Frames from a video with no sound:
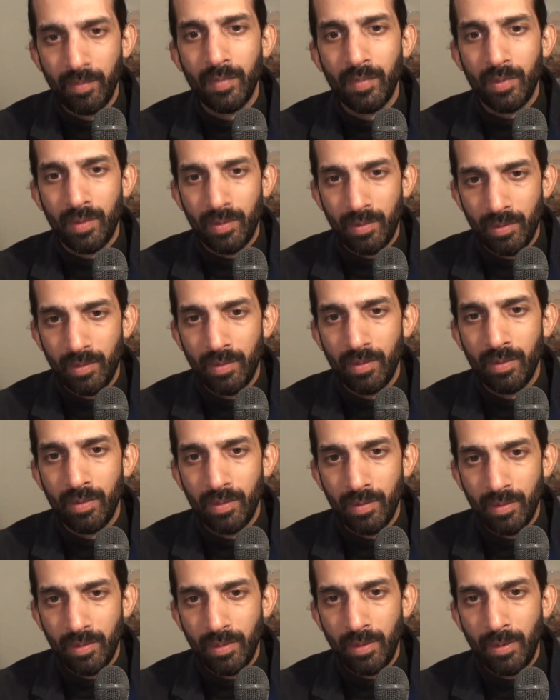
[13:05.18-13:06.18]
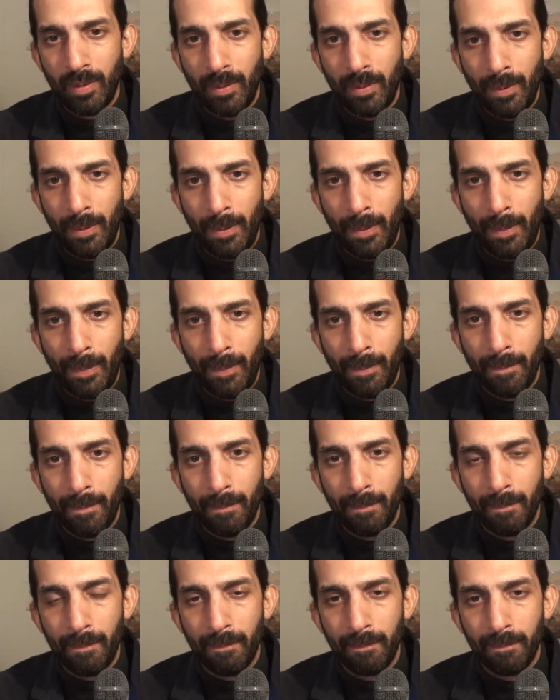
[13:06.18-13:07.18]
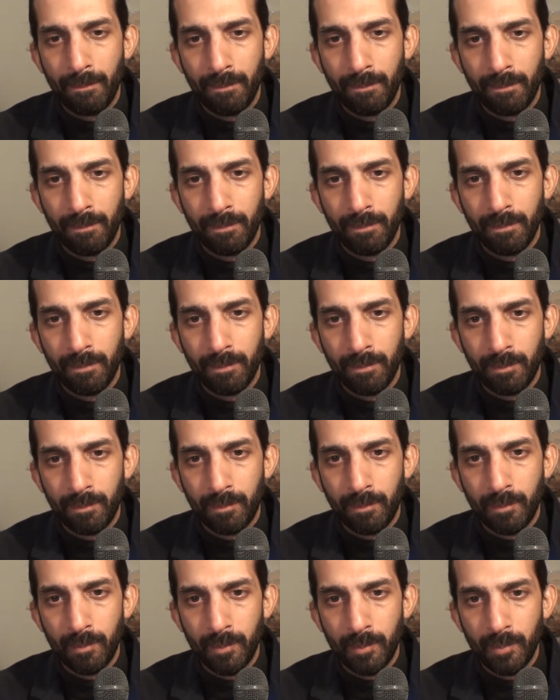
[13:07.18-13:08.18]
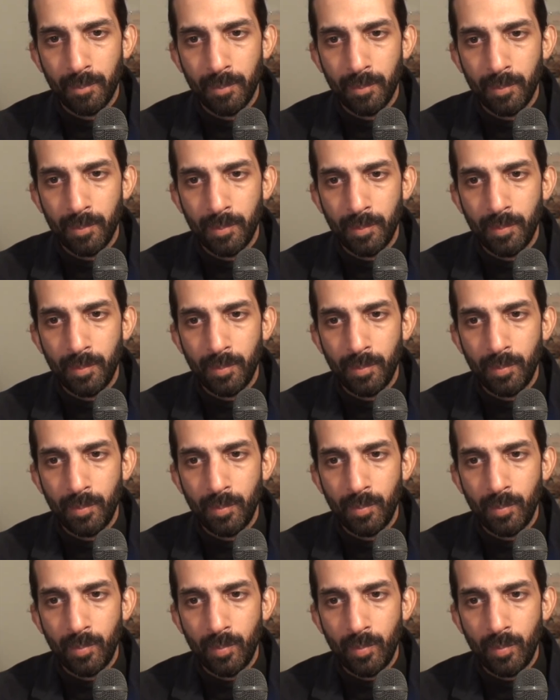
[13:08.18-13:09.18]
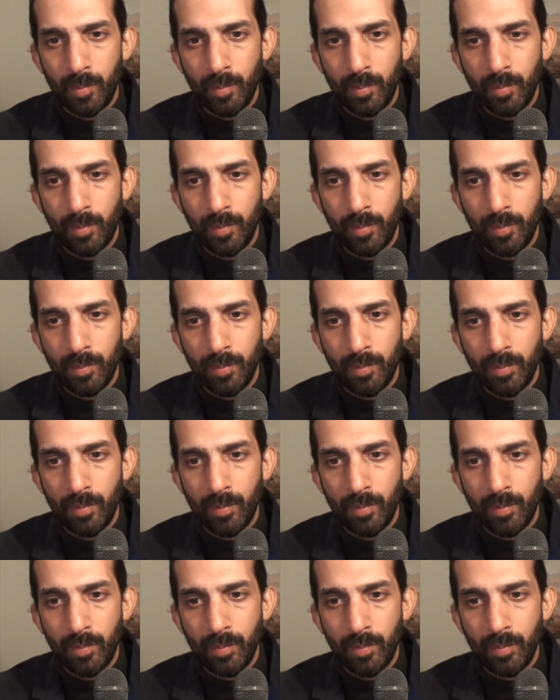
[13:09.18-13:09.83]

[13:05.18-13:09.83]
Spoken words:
The person shown says nothing.